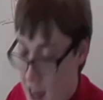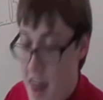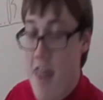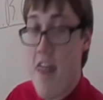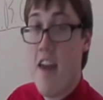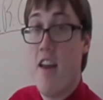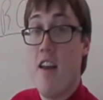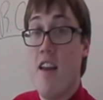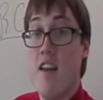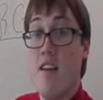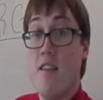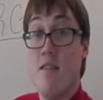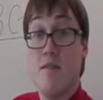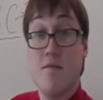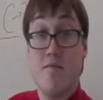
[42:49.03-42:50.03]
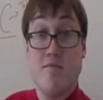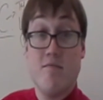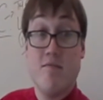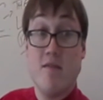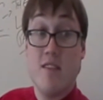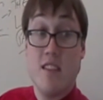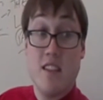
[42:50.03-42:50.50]
They
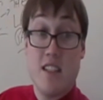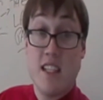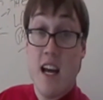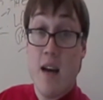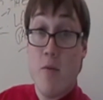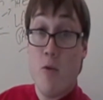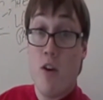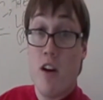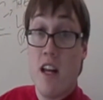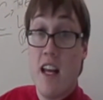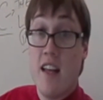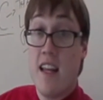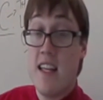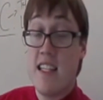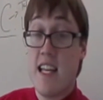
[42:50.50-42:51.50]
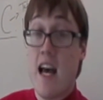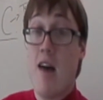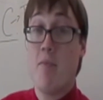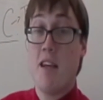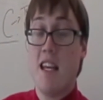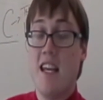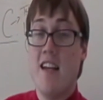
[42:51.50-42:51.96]
stop working, they
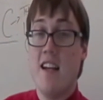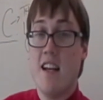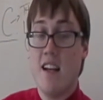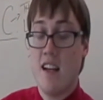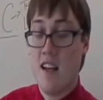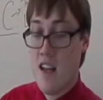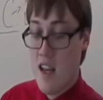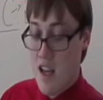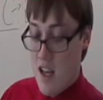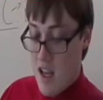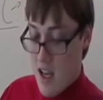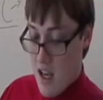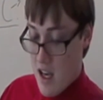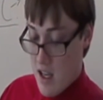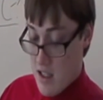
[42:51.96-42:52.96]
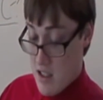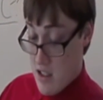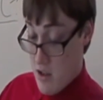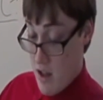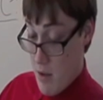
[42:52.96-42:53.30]
stop eating. So that